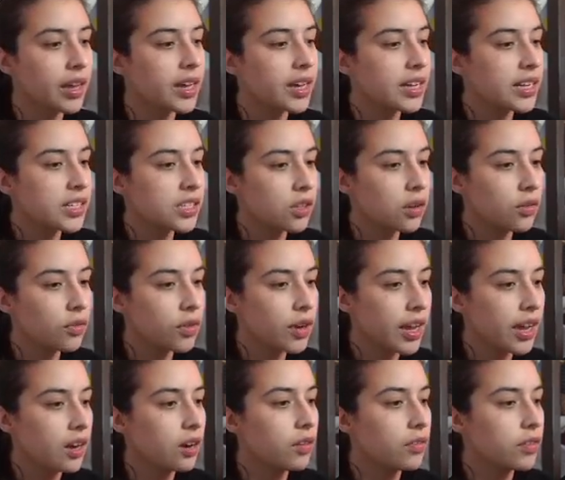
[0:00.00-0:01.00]
So if we
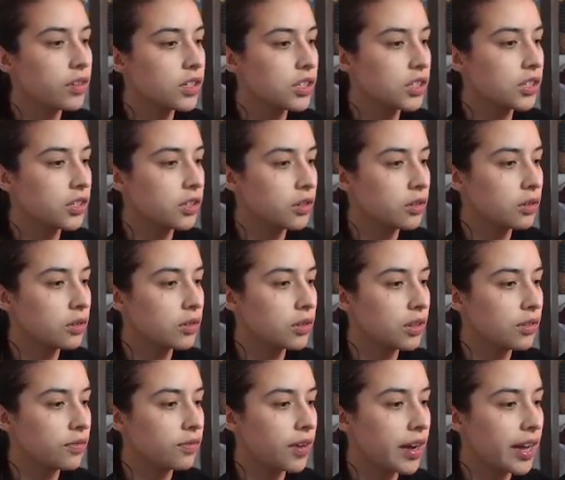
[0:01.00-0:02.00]
head over to the
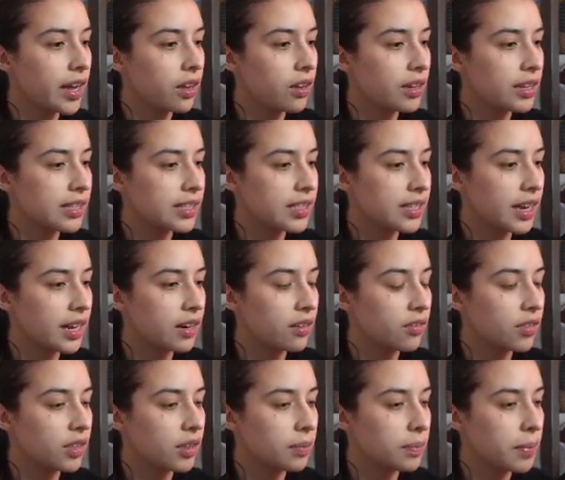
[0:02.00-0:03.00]
file inside
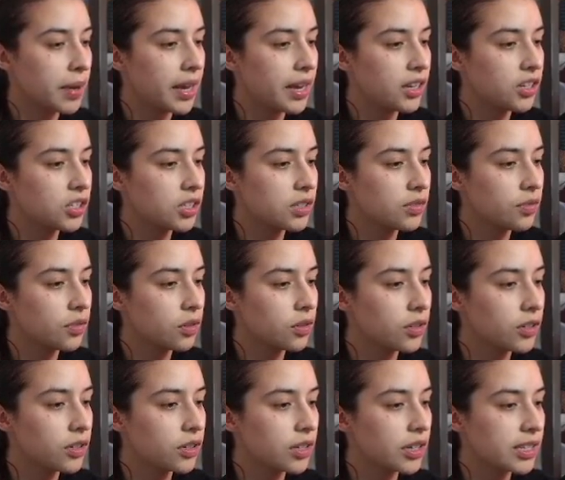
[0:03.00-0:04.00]
of the pages
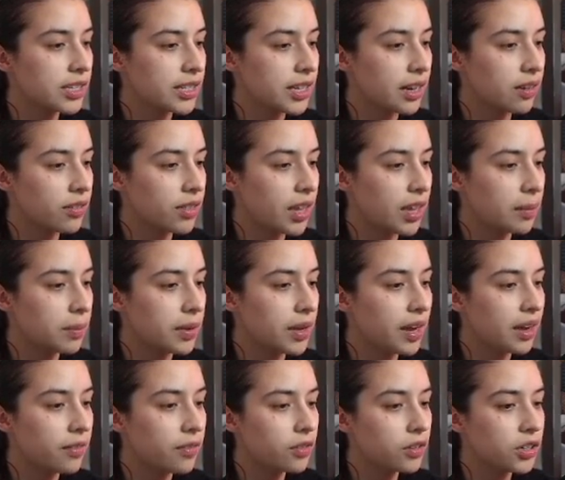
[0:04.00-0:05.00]
folder, inside of the
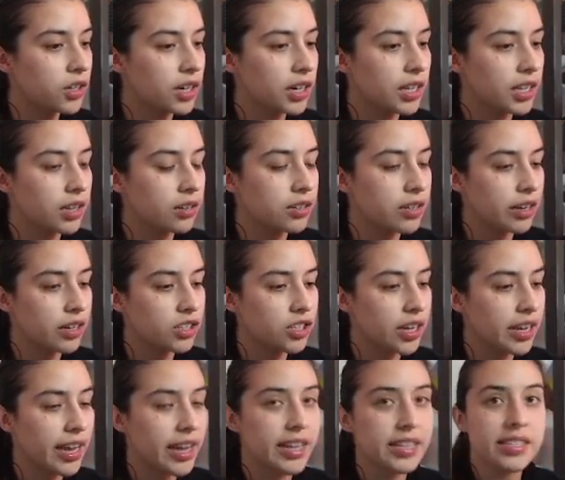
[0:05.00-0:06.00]
API folder,
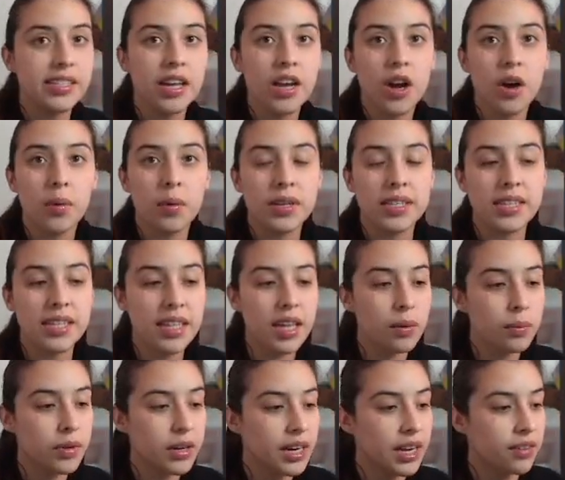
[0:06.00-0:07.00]
hello.js, we see that
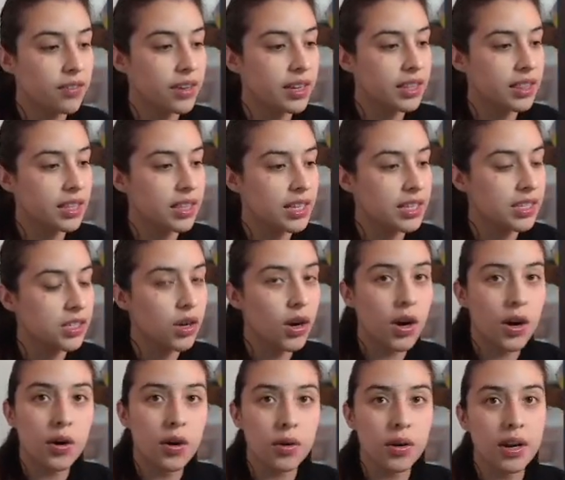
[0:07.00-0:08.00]
we're giving this
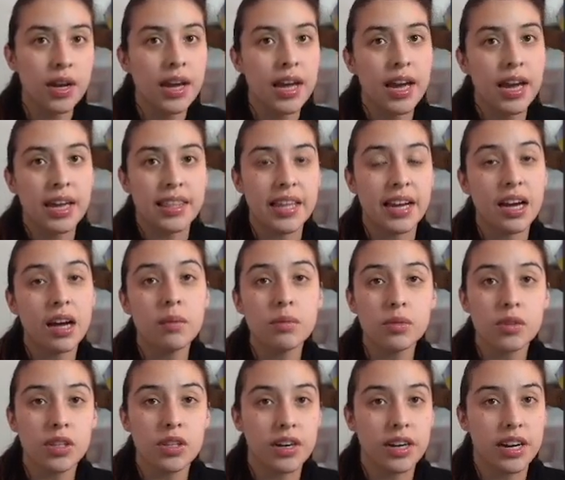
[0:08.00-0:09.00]
code that comes
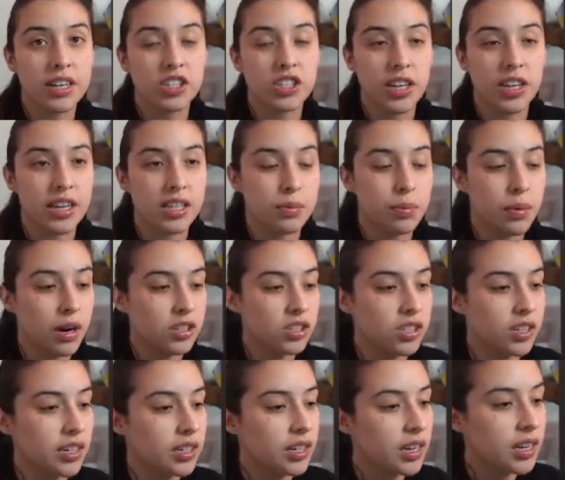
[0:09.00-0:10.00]
with our Next.js
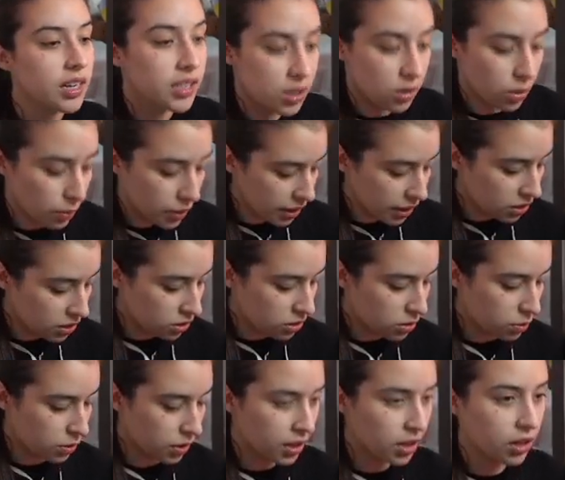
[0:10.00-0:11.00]
project. So what we can do is
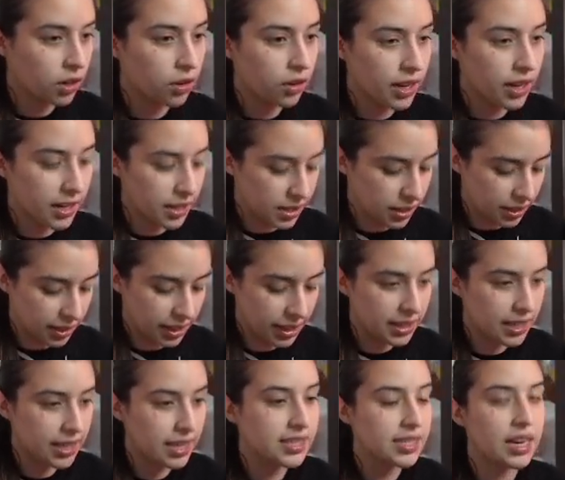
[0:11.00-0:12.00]
we're going to go ahead and delete
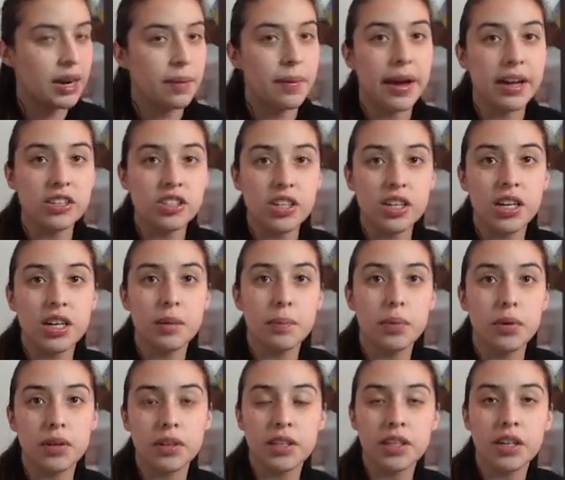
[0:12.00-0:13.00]
this, and I'm actually going to
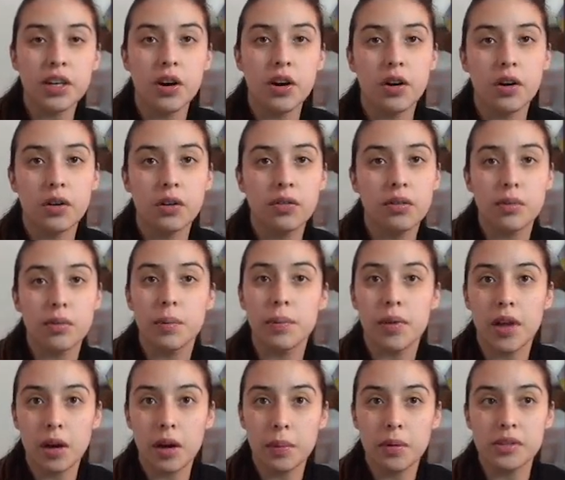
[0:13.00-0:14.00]
pull in the code from the
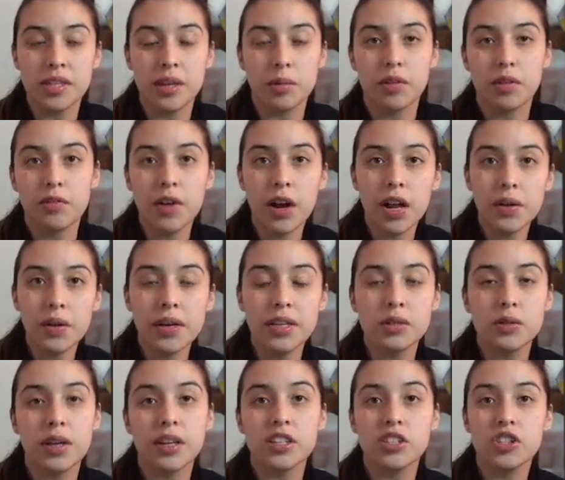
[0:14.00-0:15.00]
blog post that we're following
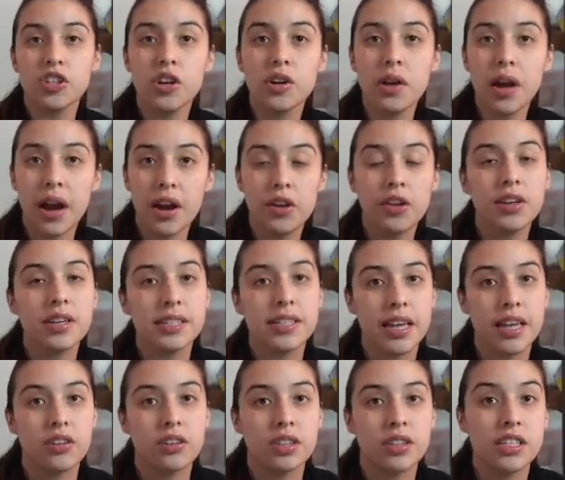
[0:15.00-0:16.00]
so I can show you how you can
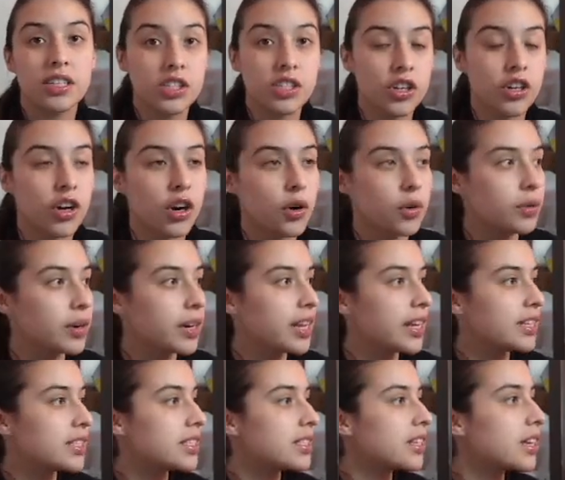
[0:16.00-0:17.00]
tailor this to your own
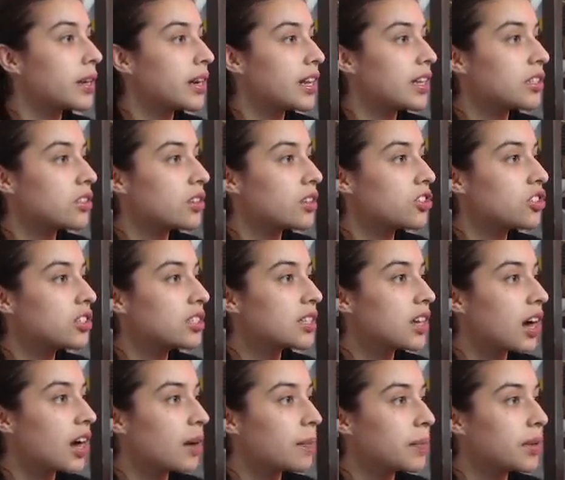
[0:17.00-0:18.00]
needs. So let's just
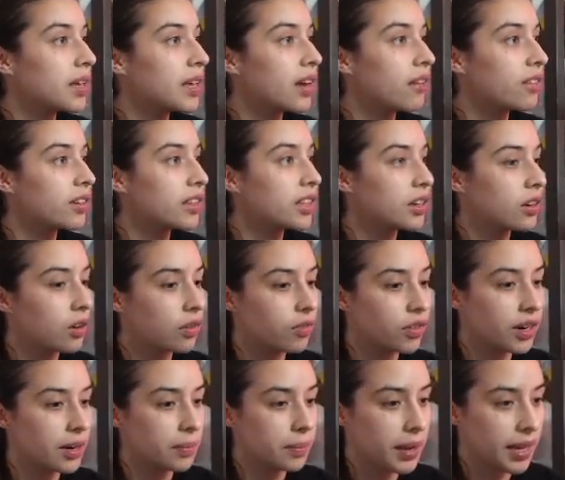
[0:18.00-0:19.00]
copy everything over
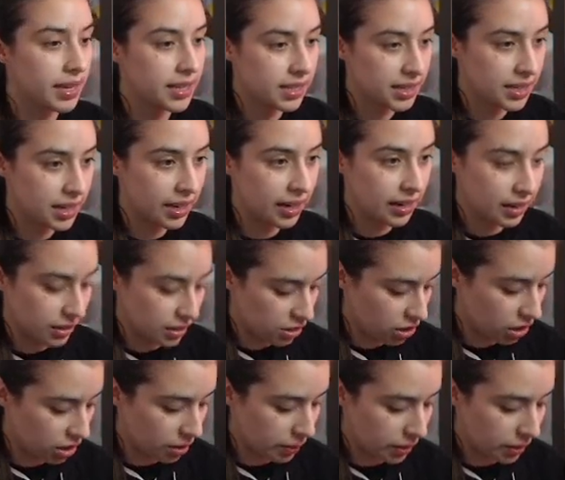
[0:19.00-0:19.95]
and paste it and talk about